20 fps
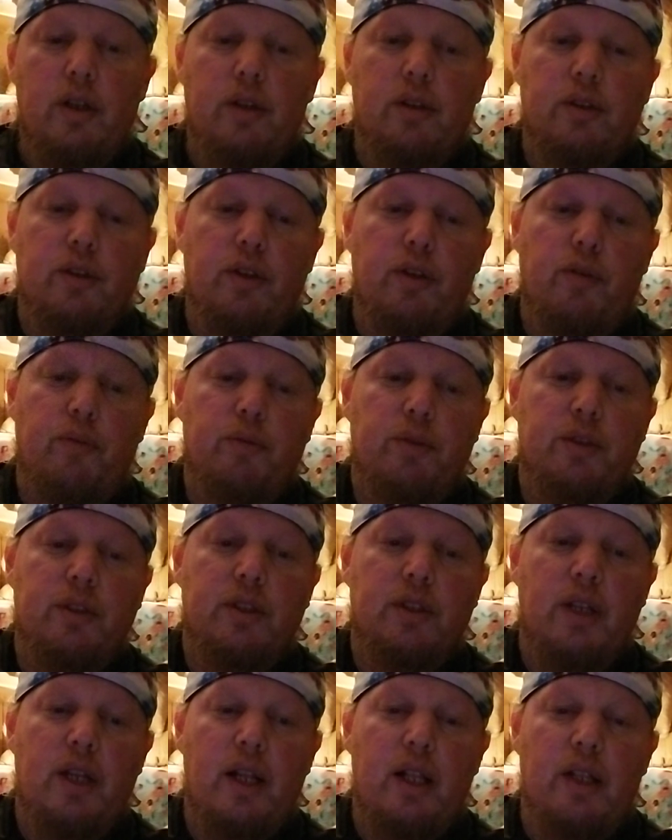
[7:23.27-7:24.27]
So, this is
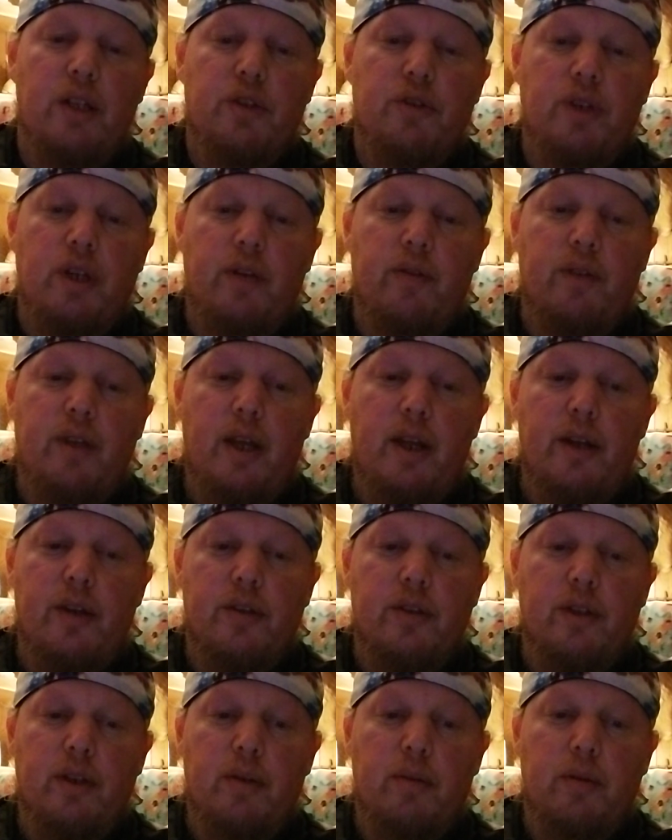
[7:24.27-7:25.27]
an illustrative
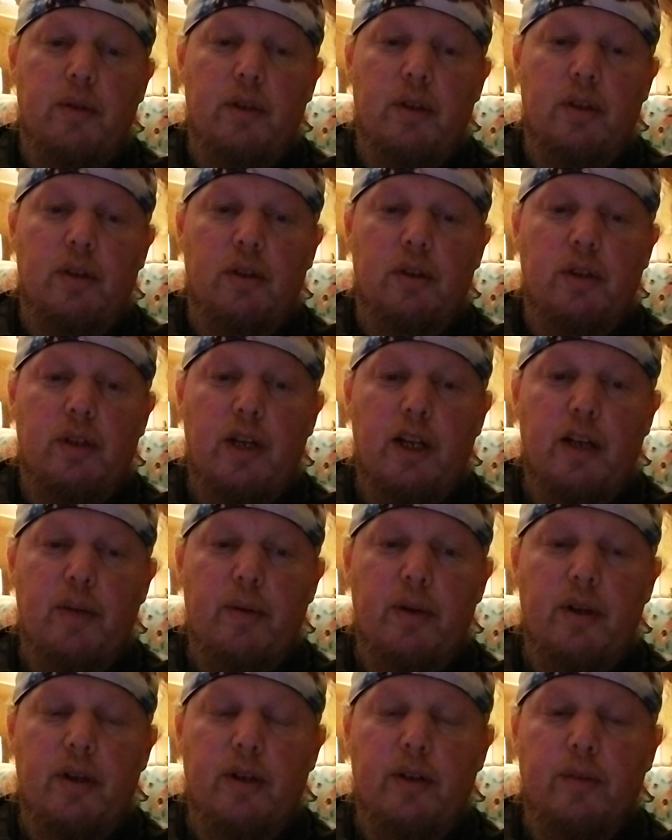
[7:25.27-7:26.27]
case that I'm going to talk
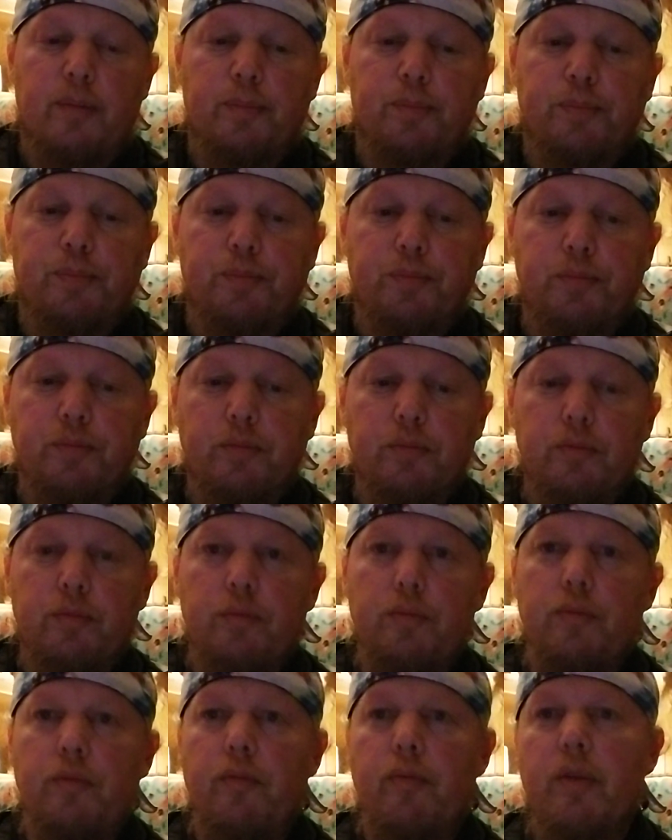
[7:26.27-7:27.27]
about here.
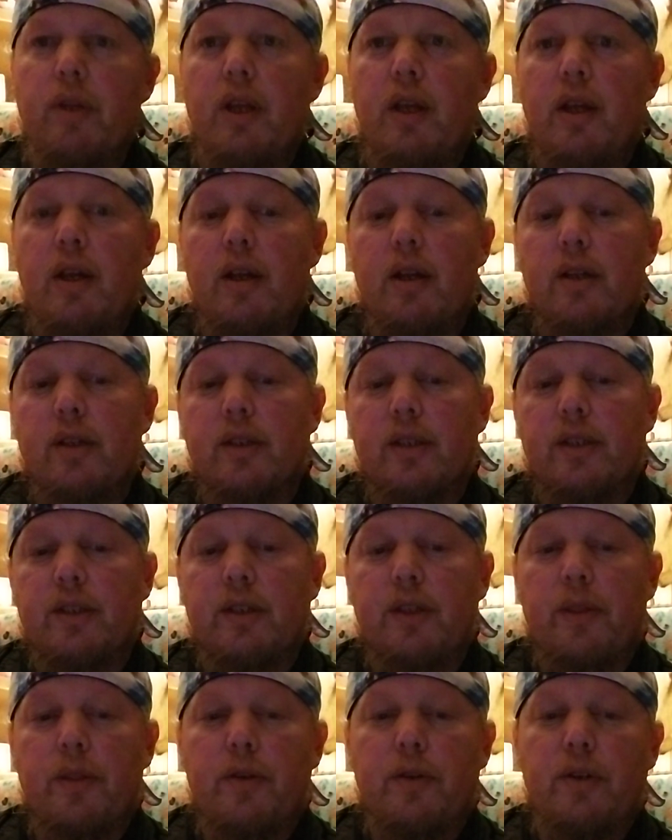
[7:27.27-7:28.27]
This is
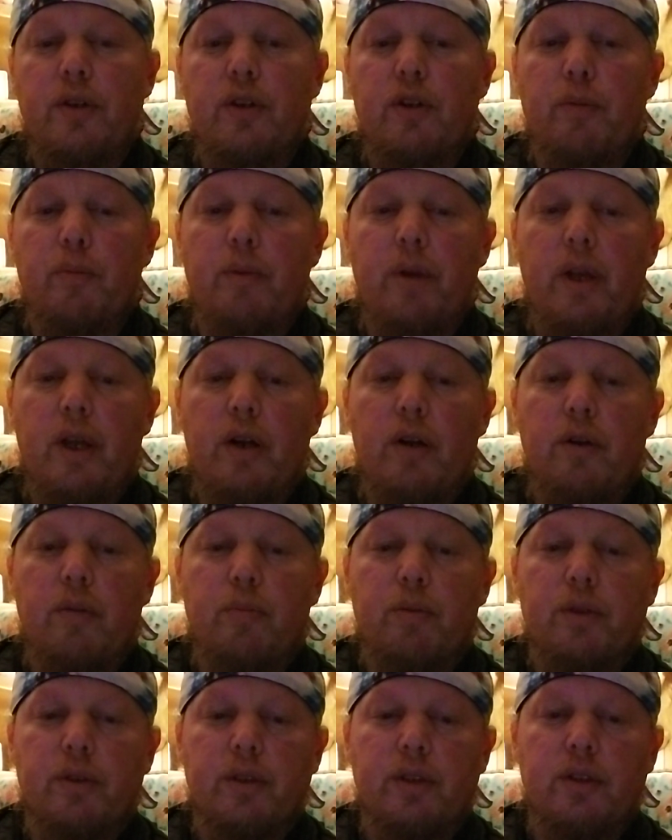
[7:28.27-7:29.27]
a 30-year-old male
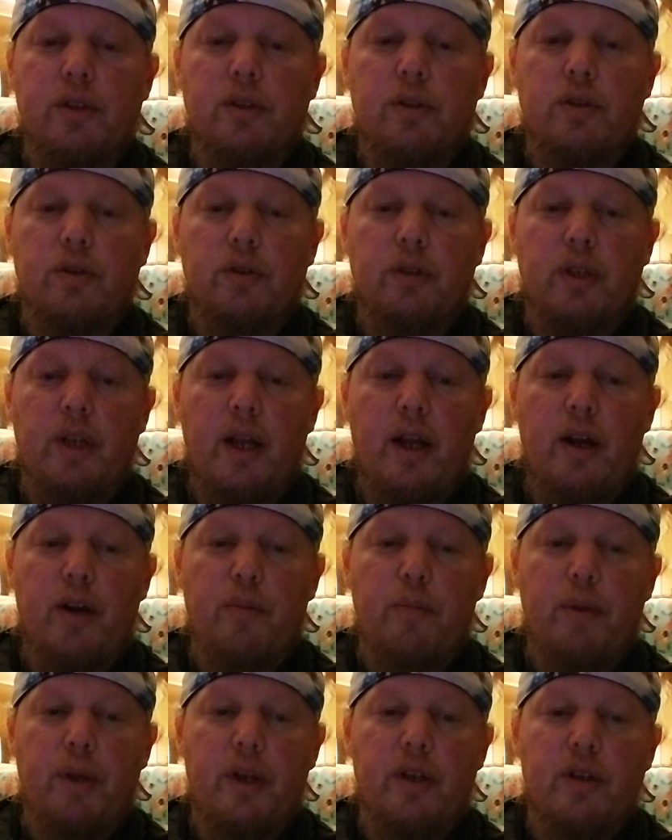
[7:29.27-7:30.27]
presents to an
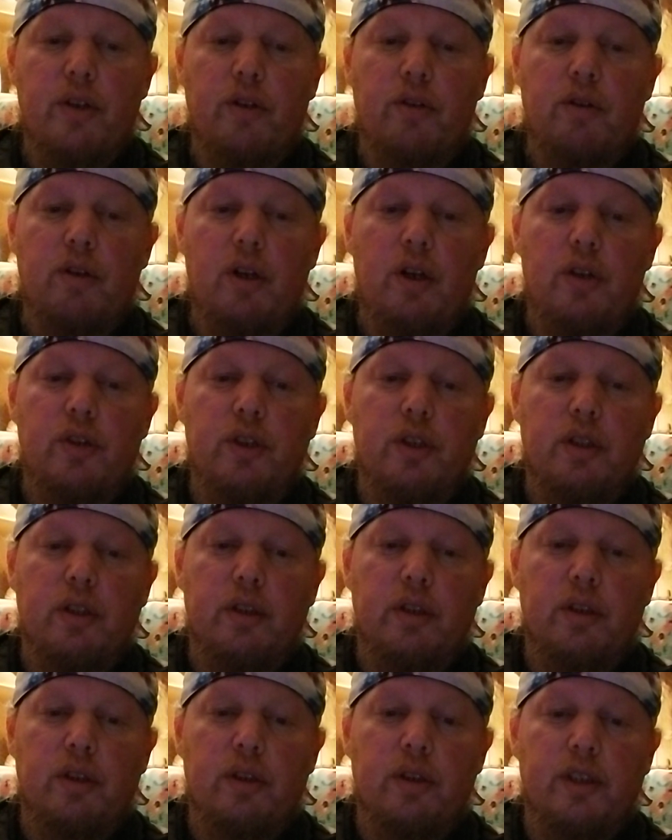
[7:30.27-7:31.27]
outpatient neurology
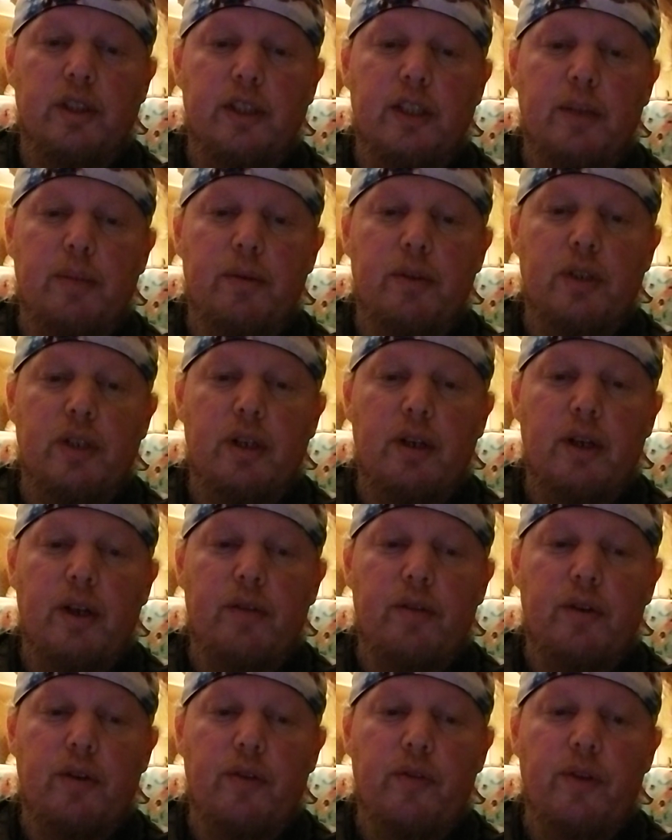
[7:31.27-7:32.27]
clinic to establish care
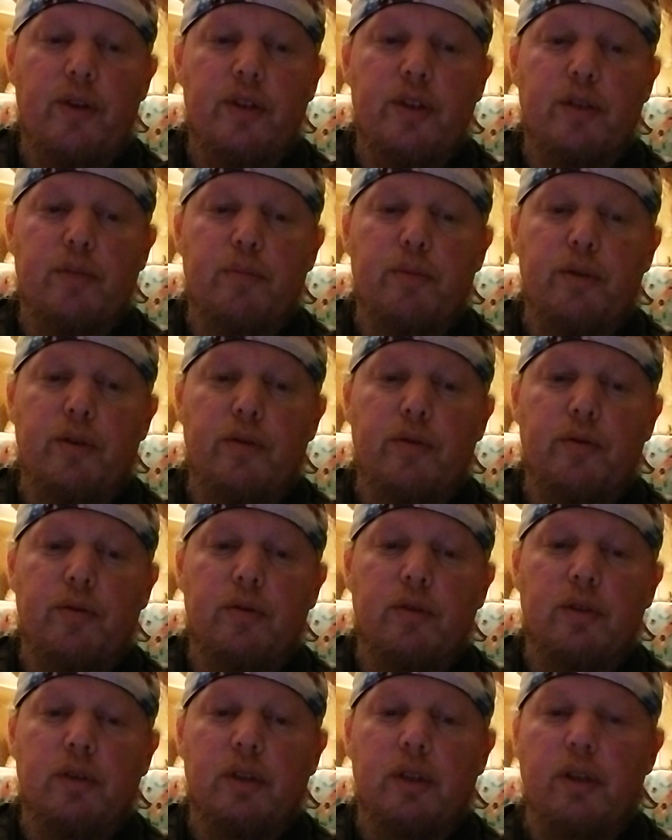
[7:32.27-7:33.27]
after a recent move.
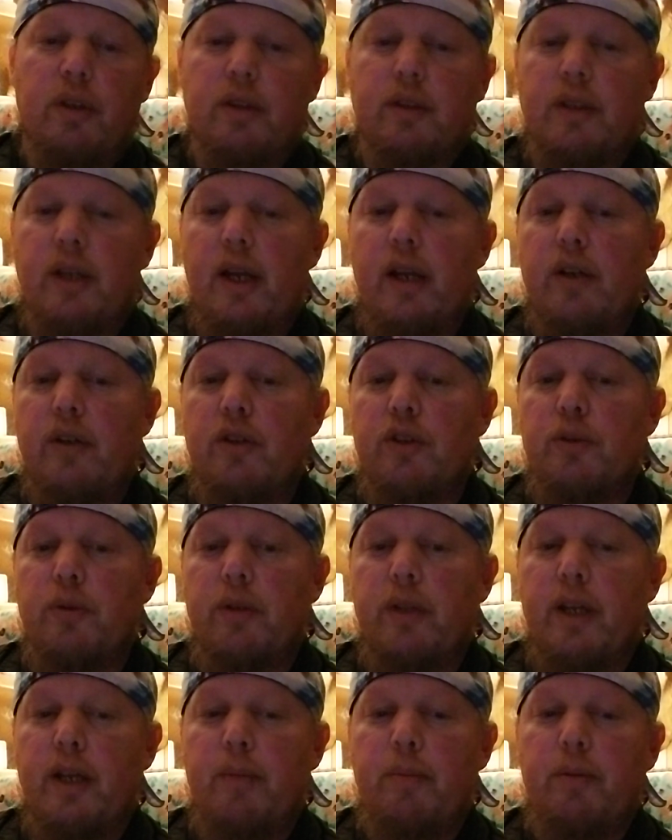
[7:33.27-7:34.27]
He is diagnosed
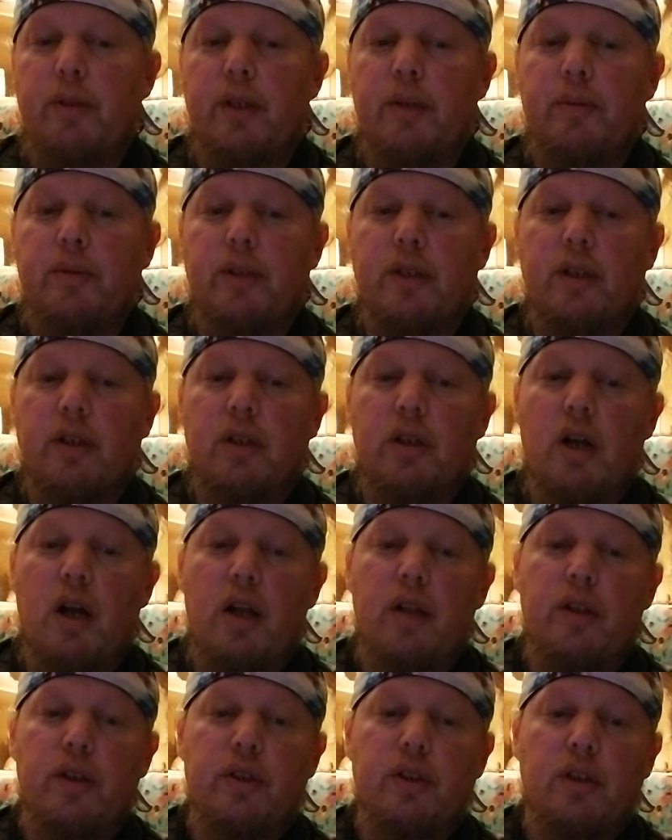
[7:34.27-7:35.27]
with epilepsy in
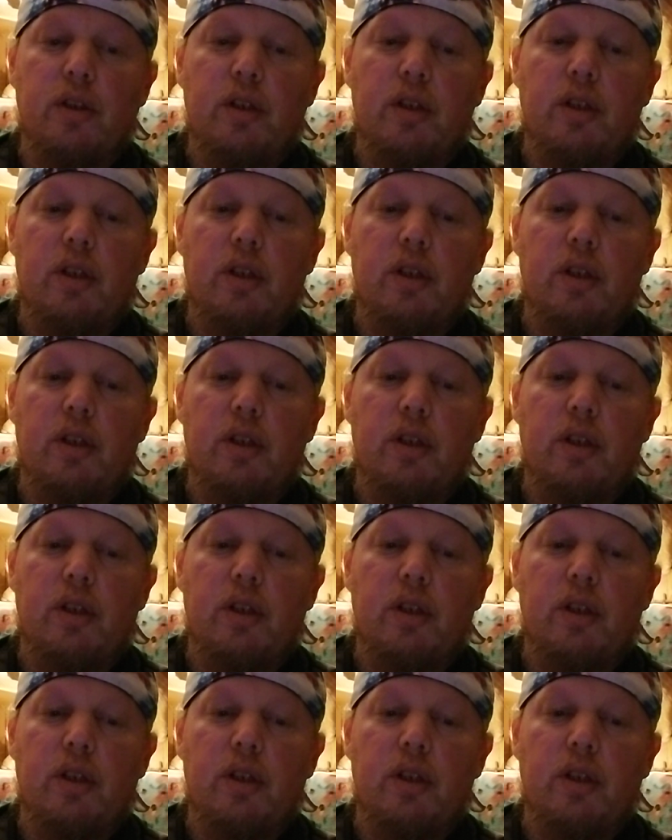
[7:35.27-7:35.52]
college.